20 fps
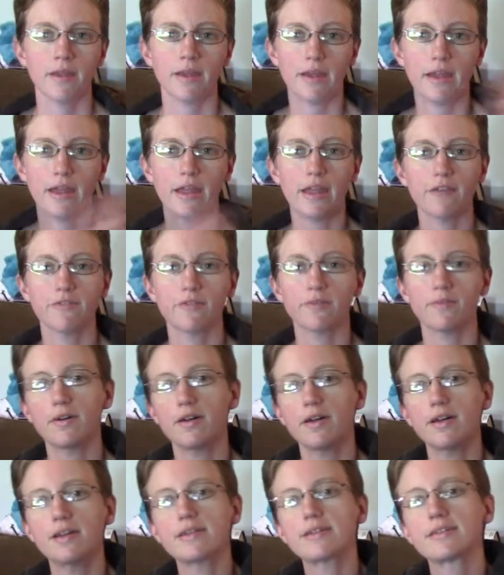Hey
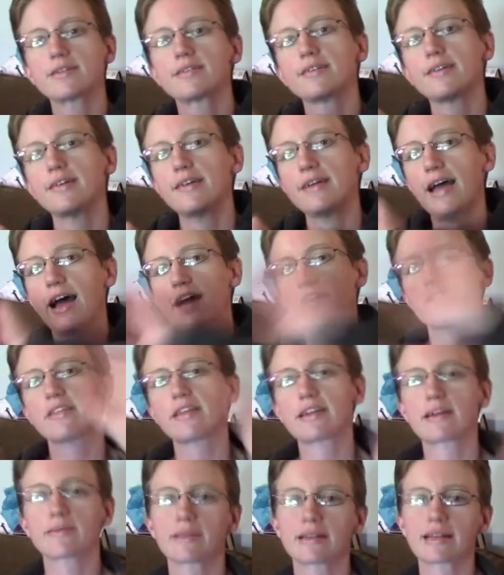everyone! I feel
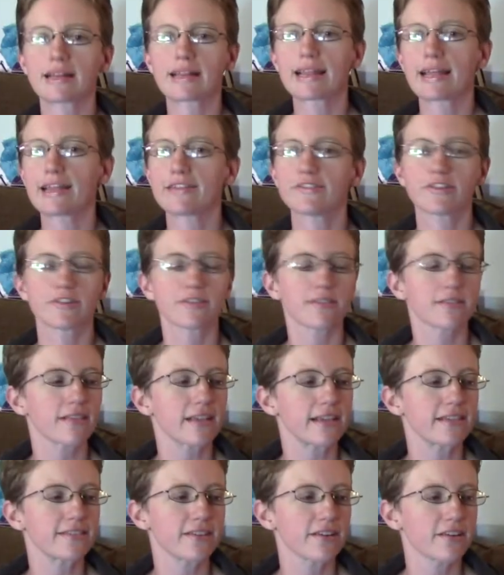like I'm getting lazier and
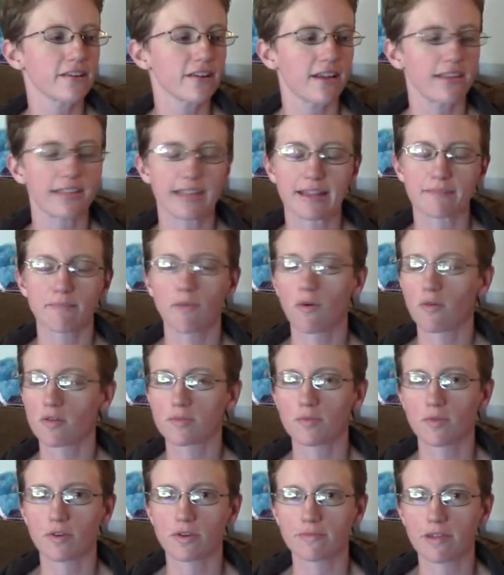lazier, and like more
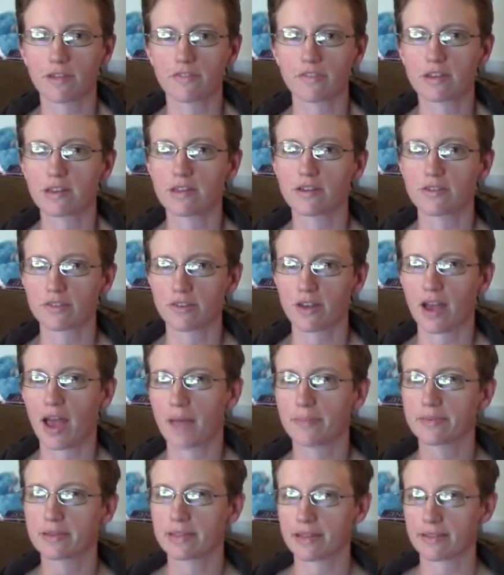and more of my videos are
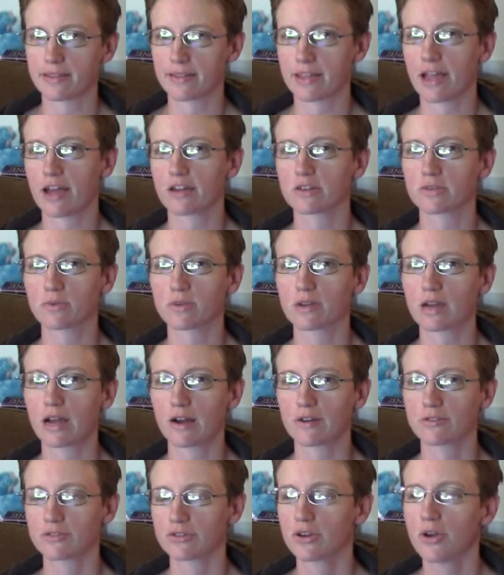happening on the casual
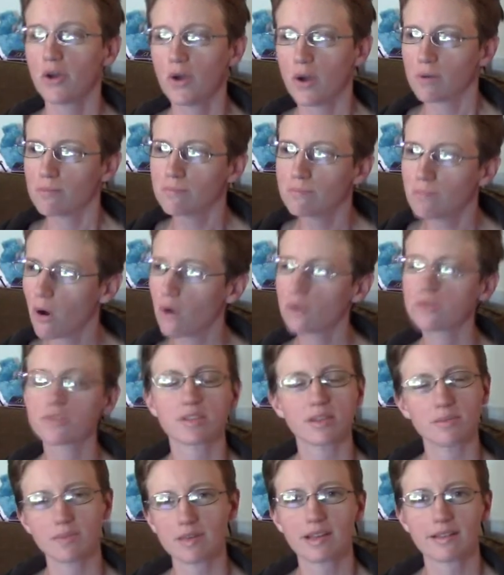couch,
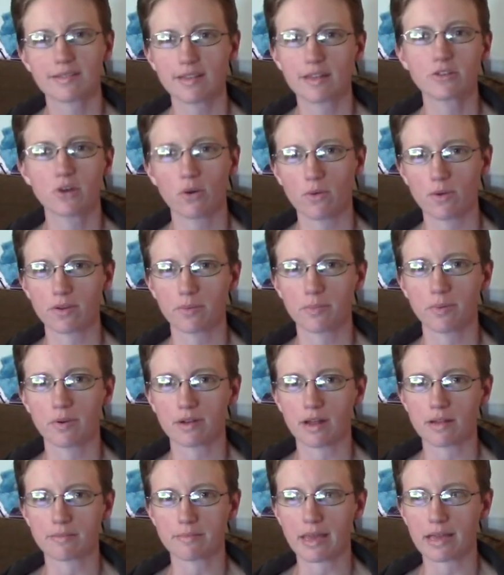mostly because I don't want to put
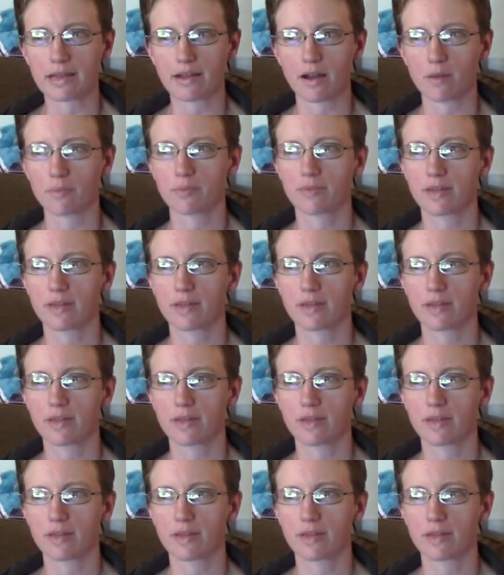on makeup.